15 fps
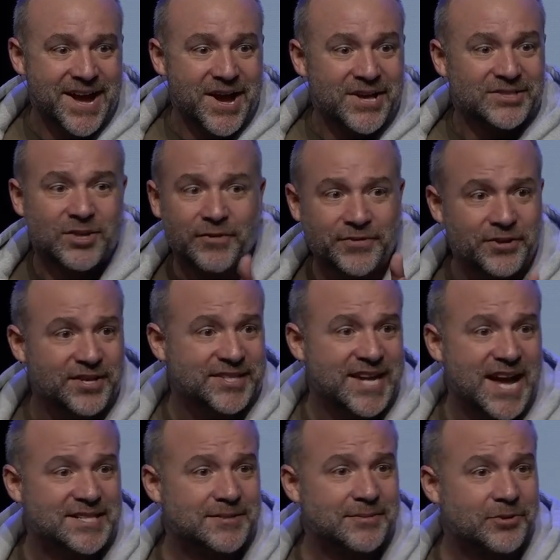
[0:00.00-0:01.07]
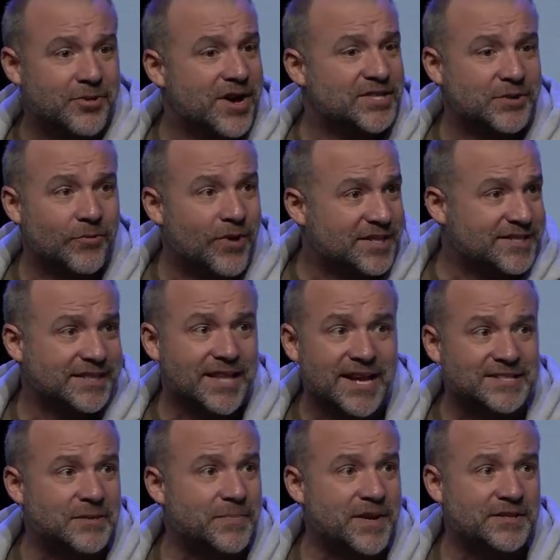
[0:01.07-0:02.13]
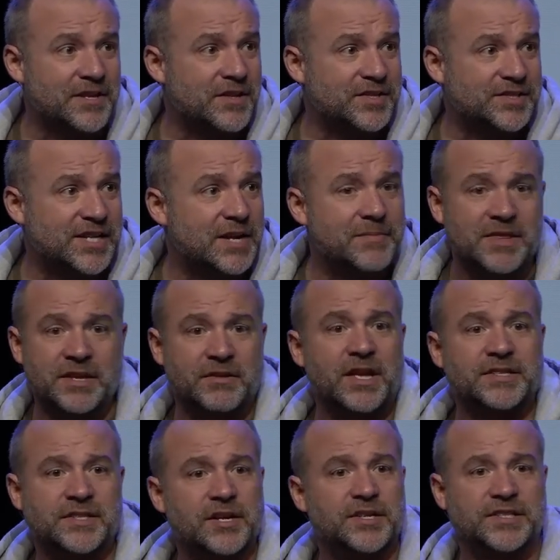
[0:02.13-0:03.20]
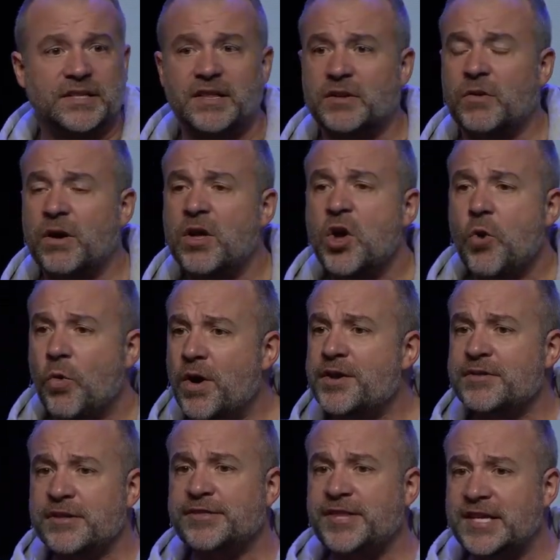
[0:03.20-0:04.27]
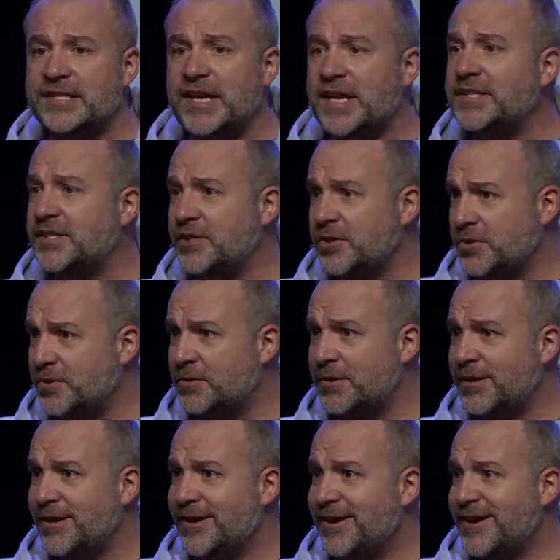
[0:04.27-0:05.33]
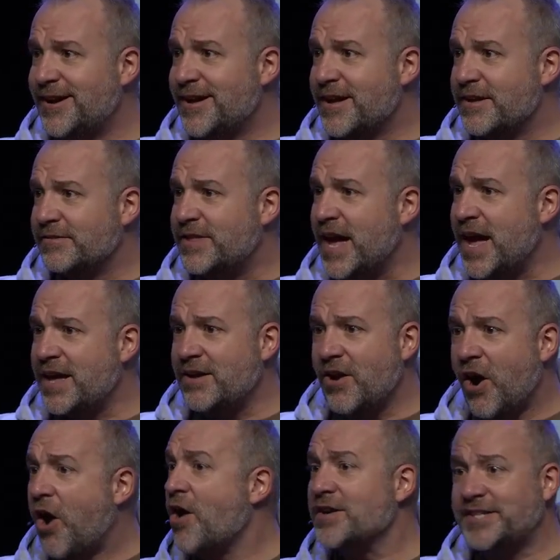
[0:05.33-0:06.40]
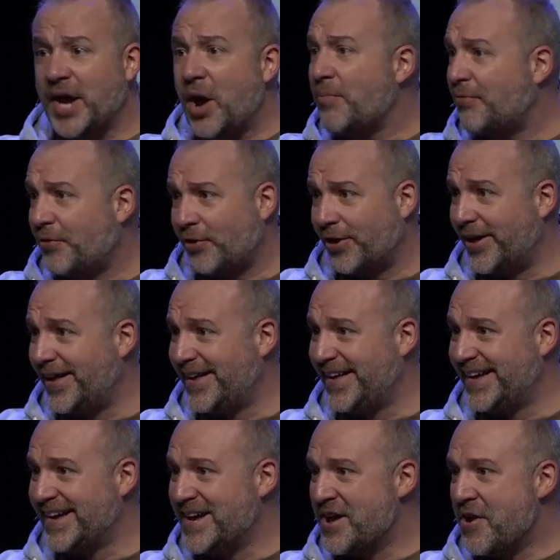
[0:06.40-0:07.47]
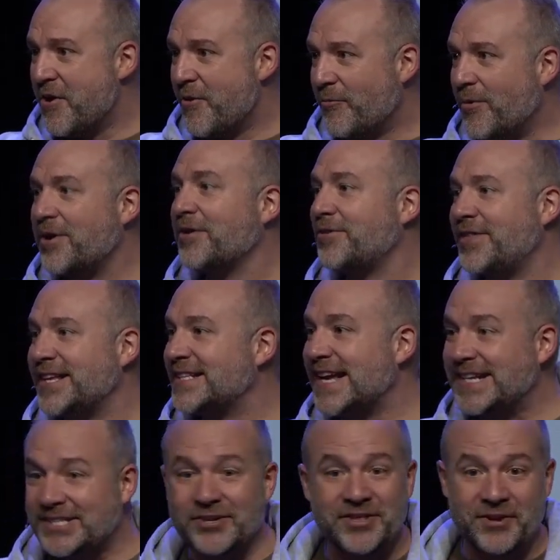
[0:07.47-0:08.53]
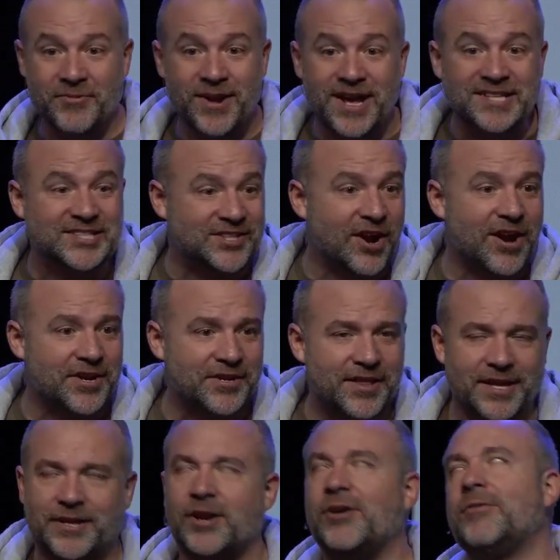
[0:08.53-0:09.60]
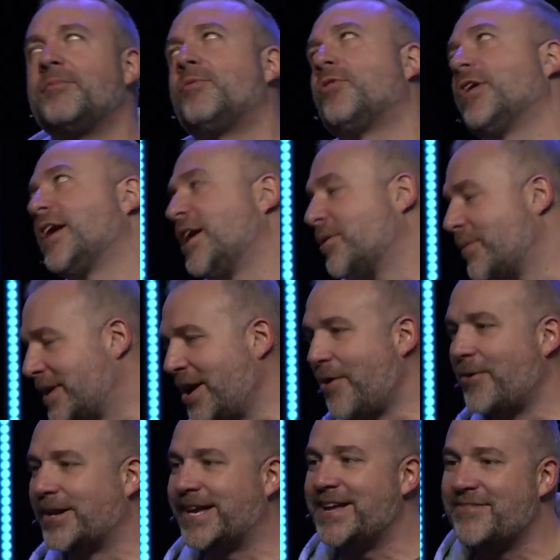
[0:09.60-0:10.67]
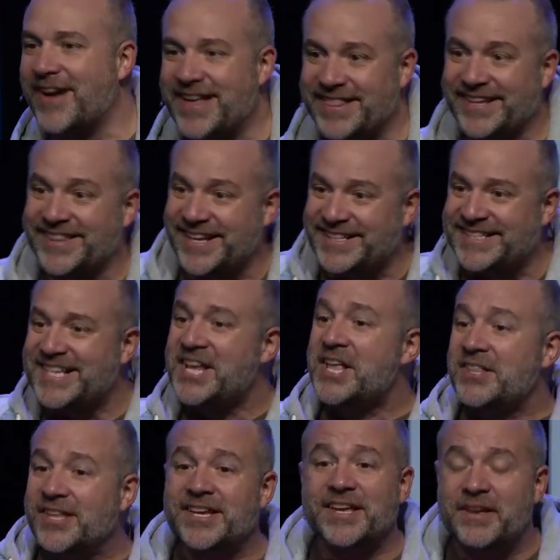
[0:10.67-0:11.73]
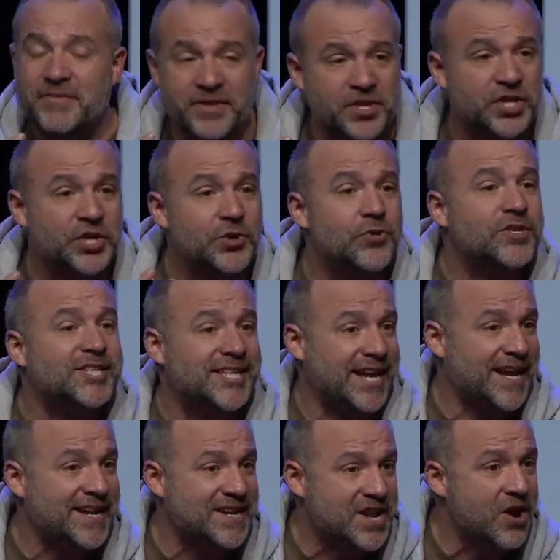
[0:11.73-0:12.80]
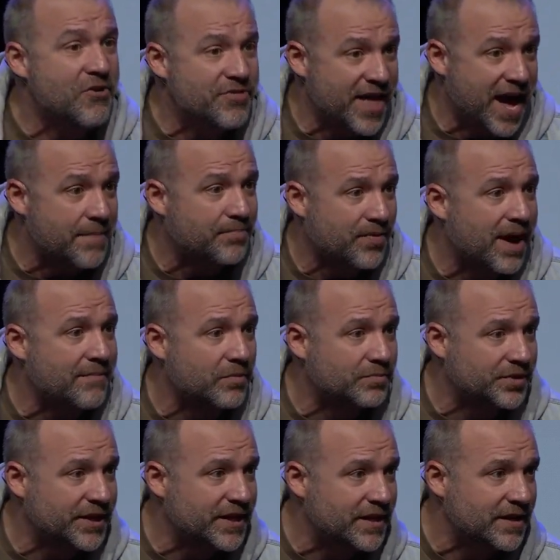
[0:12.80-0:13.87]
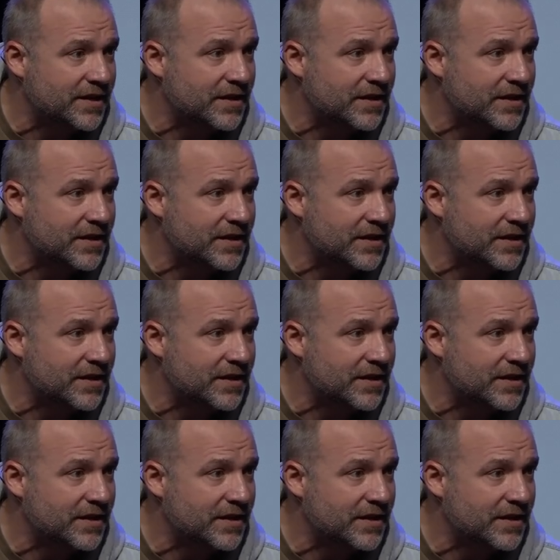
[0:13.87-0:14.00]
So if you just ask them the question, what's it like to be on the other side of me? Like seriously, like what are the things I do that aren't helpful? What are the things I do that when I start, you're like, oh boy, here we go again, right? Like that's, like you can't know that probably,